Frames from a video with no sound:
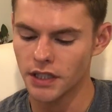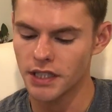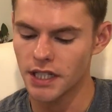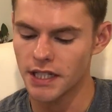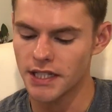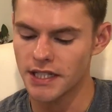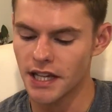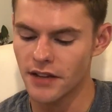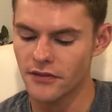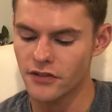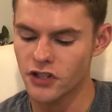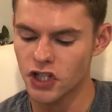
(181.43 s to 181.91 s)
it
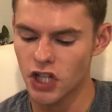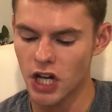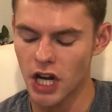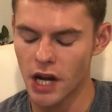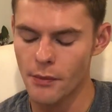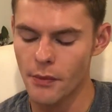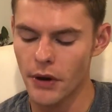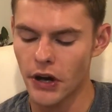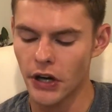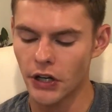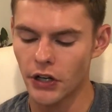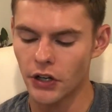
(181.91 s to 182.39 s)
does have
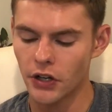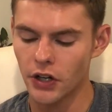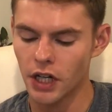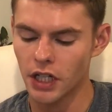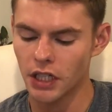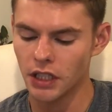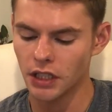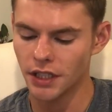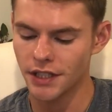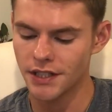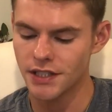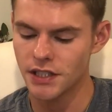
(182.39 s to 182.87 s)
shea butter,
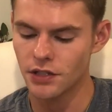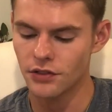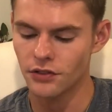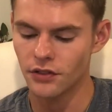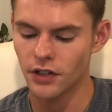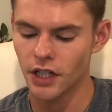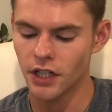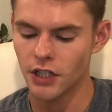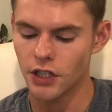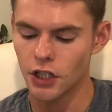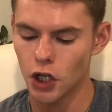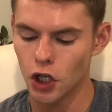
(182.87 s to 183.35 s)

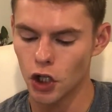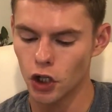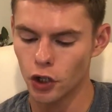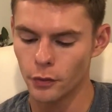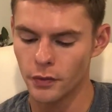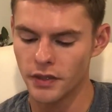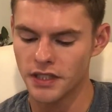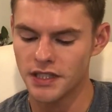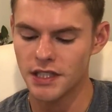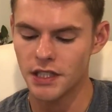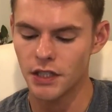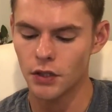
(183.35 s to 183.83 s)
glycerin,
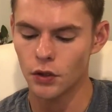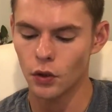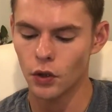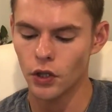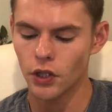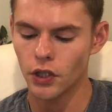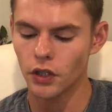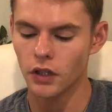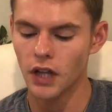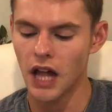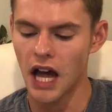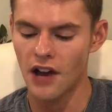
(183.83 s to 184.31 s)
jojoba seed
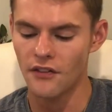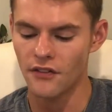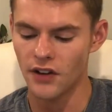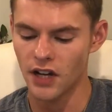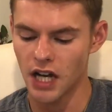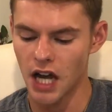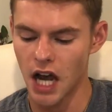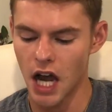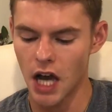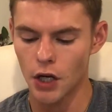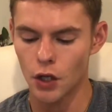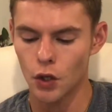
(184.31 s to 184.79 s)
oil,
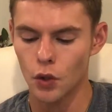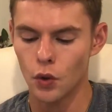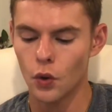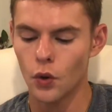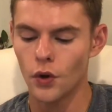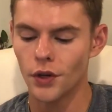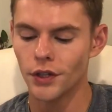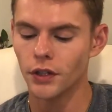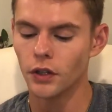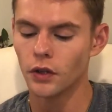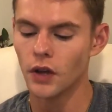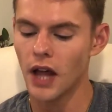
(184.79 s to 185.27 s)
avocado
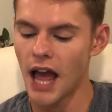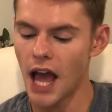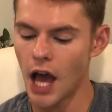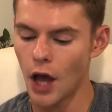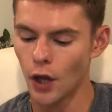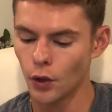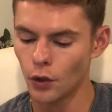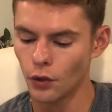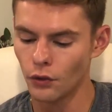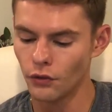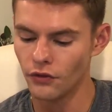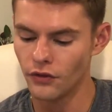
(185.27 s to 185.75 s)
oil,
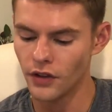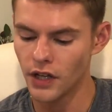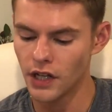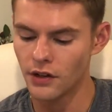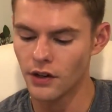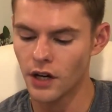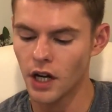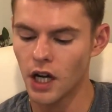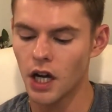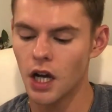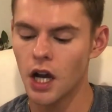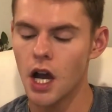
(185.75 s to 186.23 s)
aloe
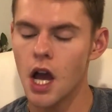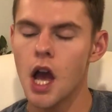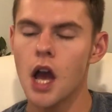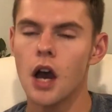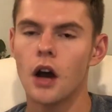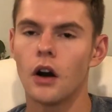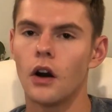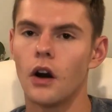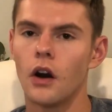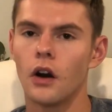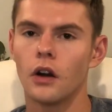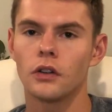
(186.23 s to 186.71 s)
vera,
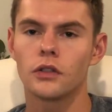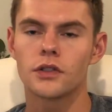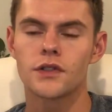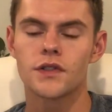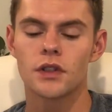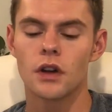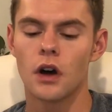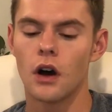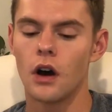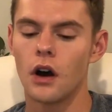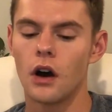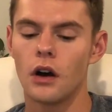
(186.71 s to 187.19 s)
all
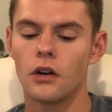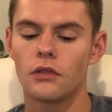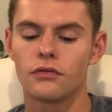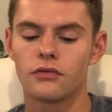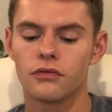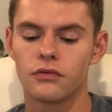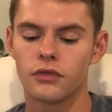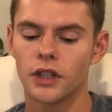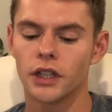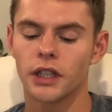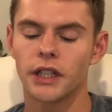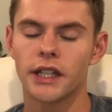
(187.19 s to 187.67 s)

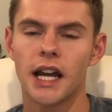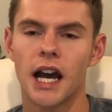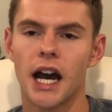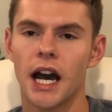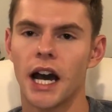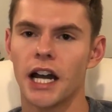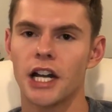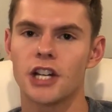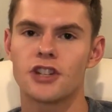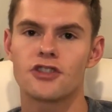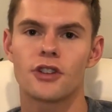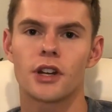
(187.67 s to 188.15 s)
really
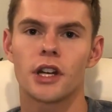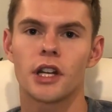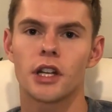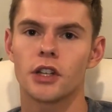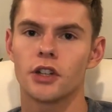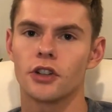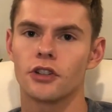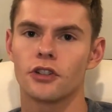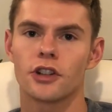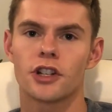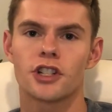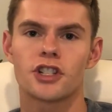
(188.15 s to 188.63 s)

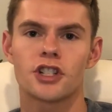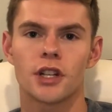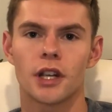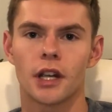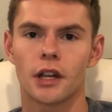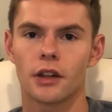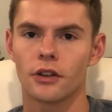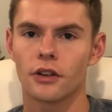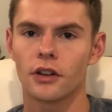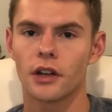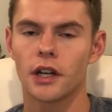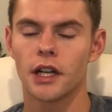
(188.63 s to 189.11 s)
hydrating, nourishing
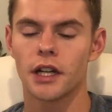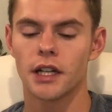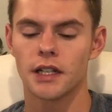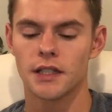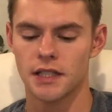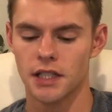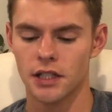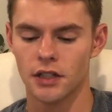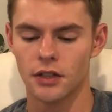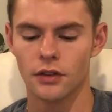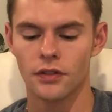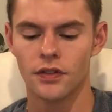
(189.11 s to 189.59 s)

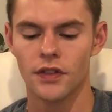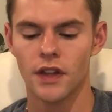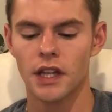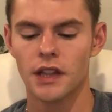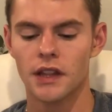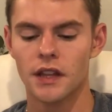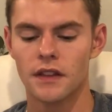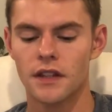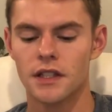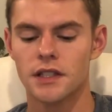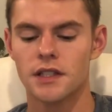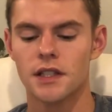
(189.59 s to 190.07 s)
ingredients. And you'd
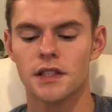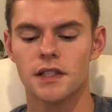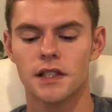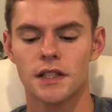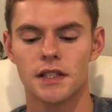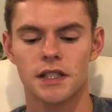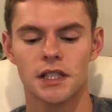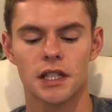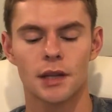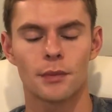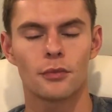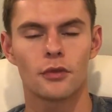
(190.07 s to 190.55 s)
think that this is
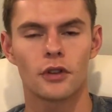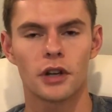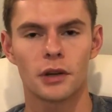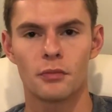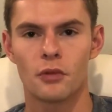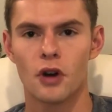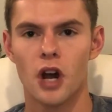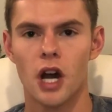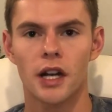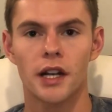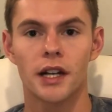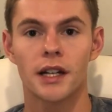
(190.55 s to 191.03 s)
a slippery
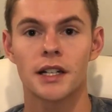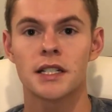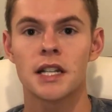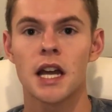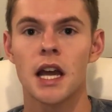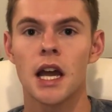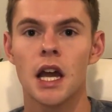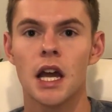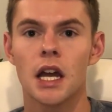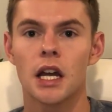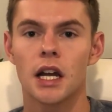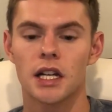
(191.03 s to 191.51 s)
product
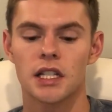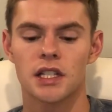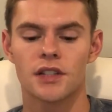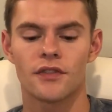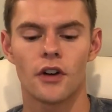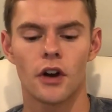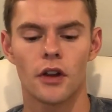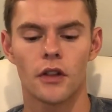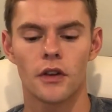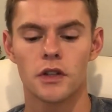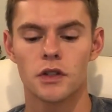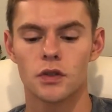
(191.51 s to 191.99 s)
because
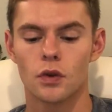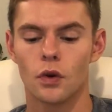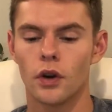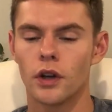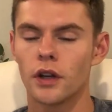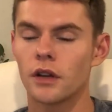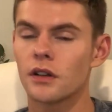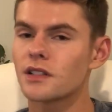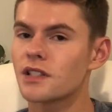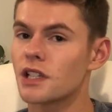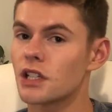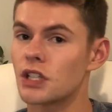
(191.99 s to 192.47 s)
of all those
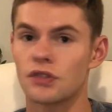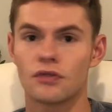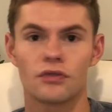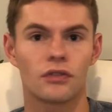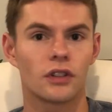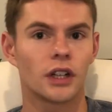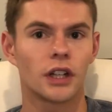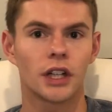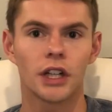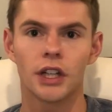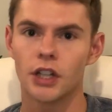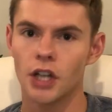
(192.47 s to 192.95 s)
oils. It's
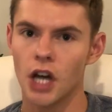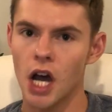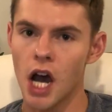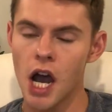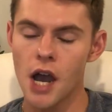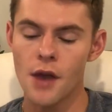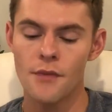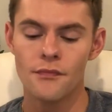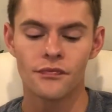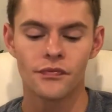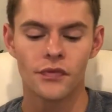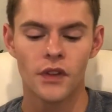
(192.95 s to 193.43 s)
really
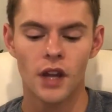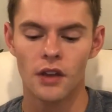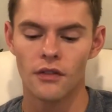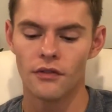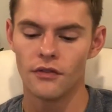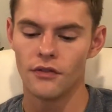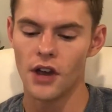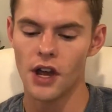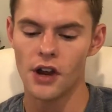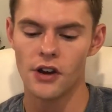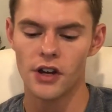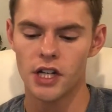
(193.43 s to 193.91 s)
not.
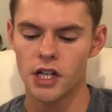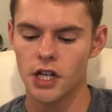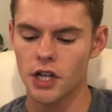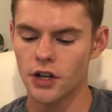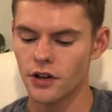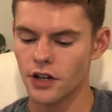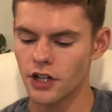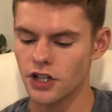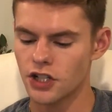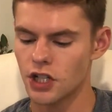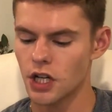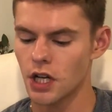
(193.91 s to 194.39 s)
Very
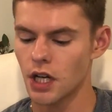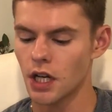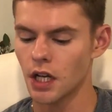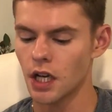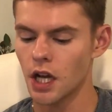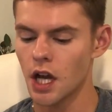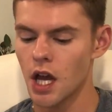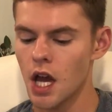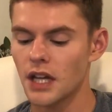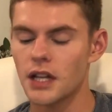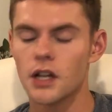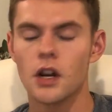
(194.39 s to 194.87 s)

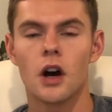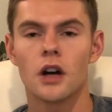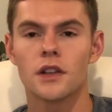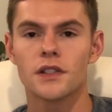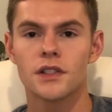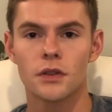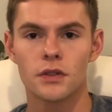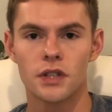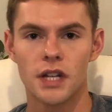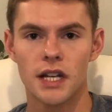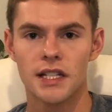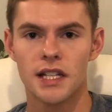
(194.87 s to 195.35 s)
nourishing. It
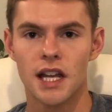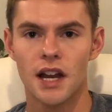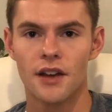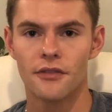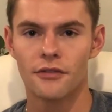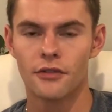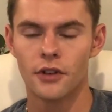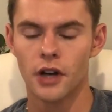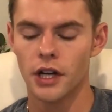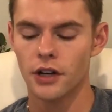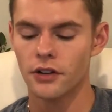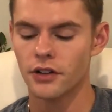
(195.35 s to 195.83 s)
also does
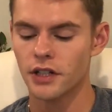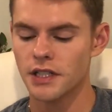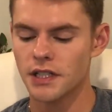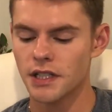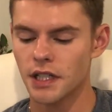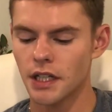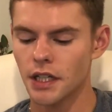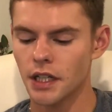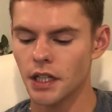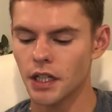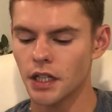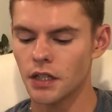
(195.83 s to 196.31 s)
have
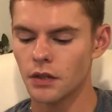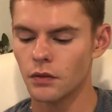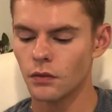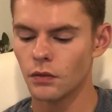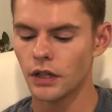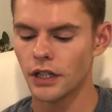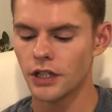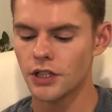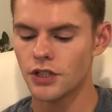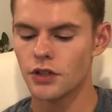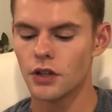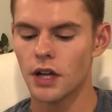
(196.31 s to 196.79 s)
fragrance in it,
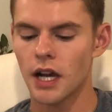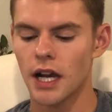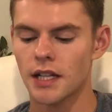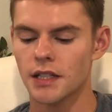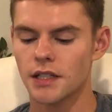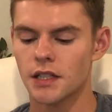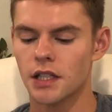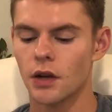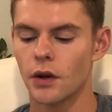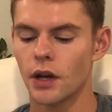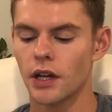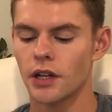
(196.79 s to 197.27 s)
which you
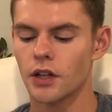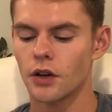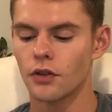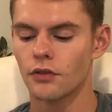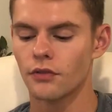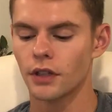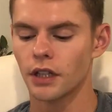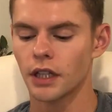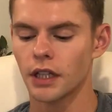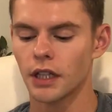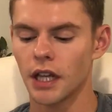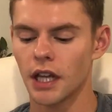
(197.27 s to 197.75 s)
guys know I
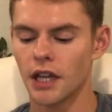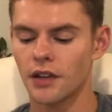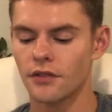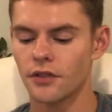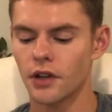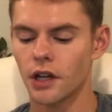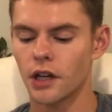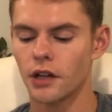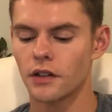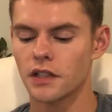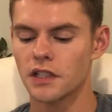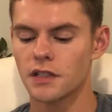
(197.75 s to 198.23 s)
don't really like
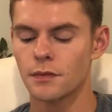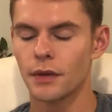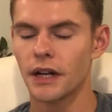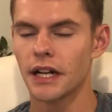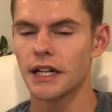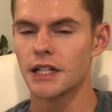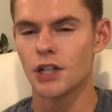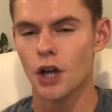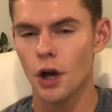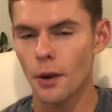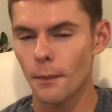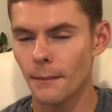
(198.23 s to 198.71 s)
fragrance,
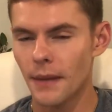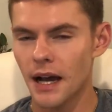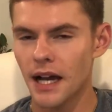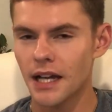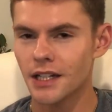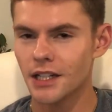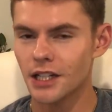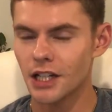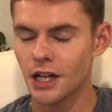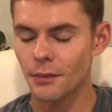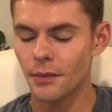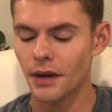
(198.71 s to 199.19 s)
but I don't
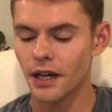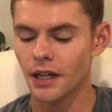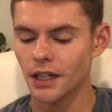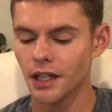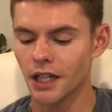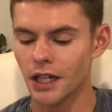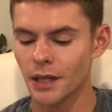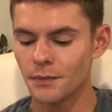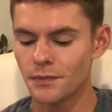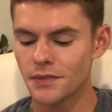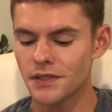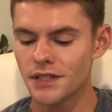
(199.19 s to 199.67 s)
mind it on my
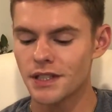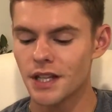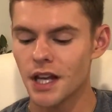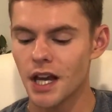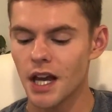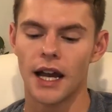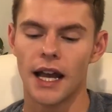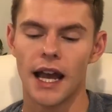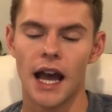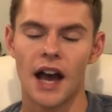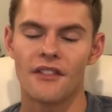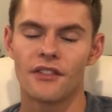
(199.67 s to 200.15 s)
lips.
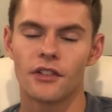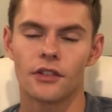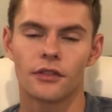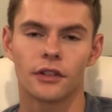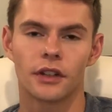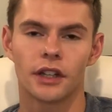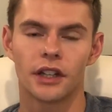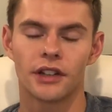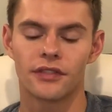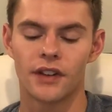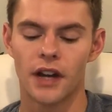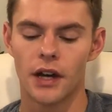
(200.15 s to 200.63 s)
I haven't
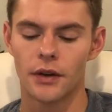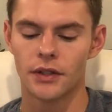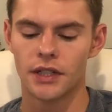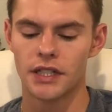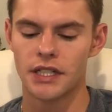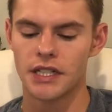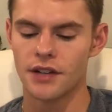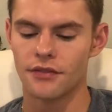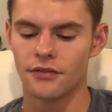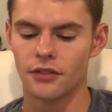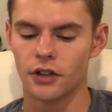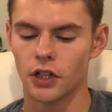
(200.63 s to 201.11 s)
really found
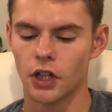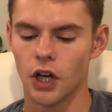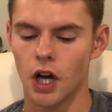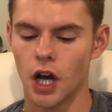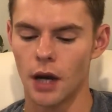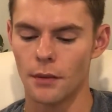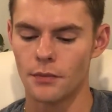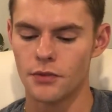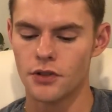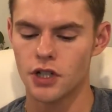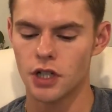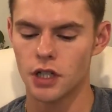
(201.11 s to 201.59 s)
a different
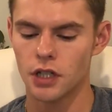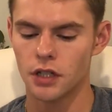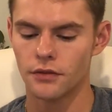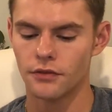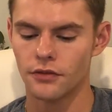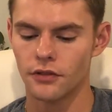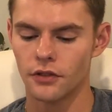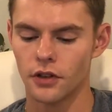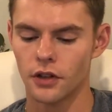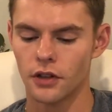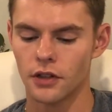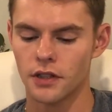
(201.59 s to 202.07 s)

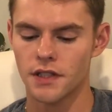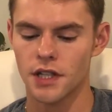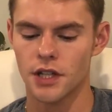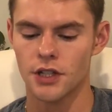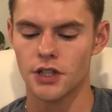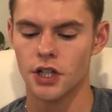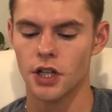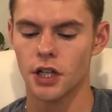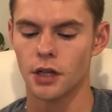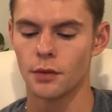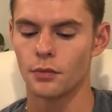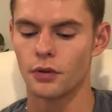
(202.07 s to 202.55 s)
option for
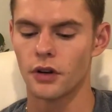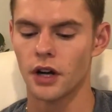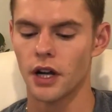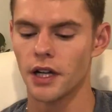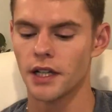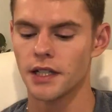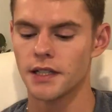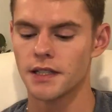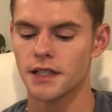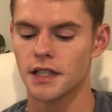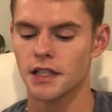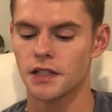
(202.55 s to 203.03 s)
such a good
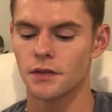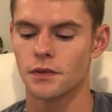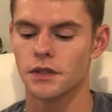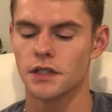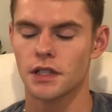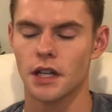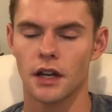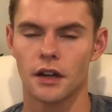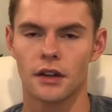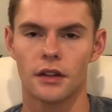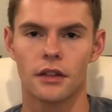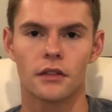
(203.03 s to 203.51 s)
price. This
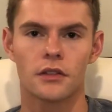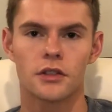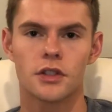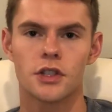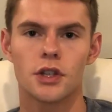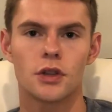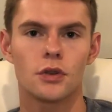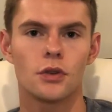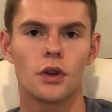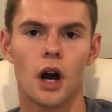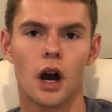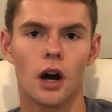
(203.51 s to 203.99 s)
was like
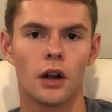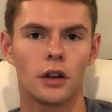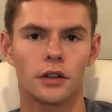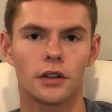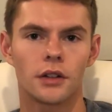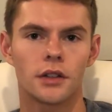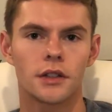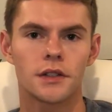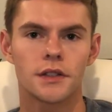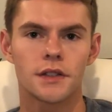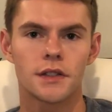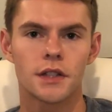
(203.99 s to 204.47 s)

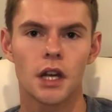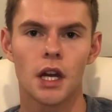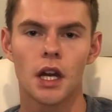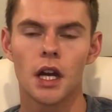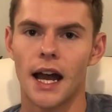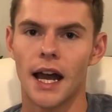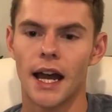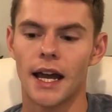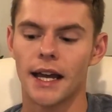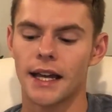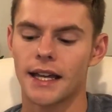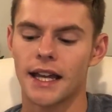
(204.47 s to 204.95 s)
$2.
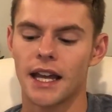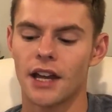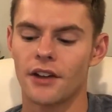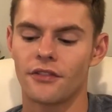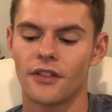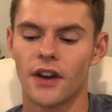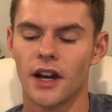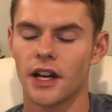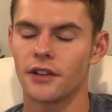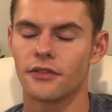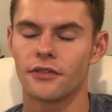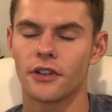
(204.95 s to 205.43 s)
I
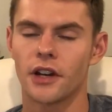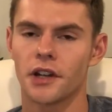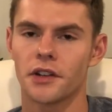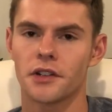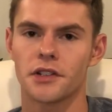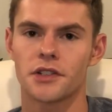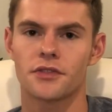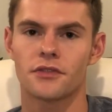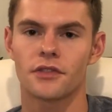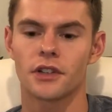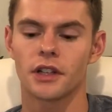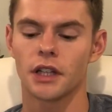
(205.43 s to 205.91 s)
can't find a
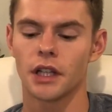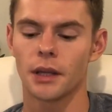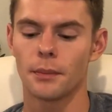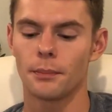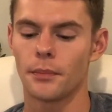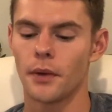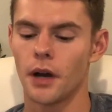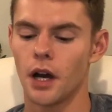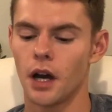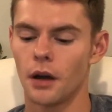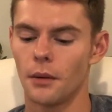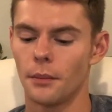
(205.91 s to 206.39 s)
fragrance-free
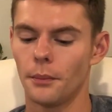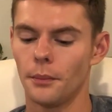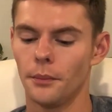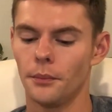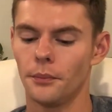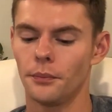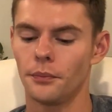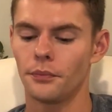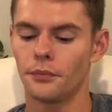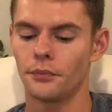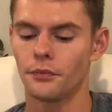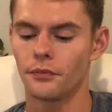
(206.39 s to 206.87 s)
lip balm,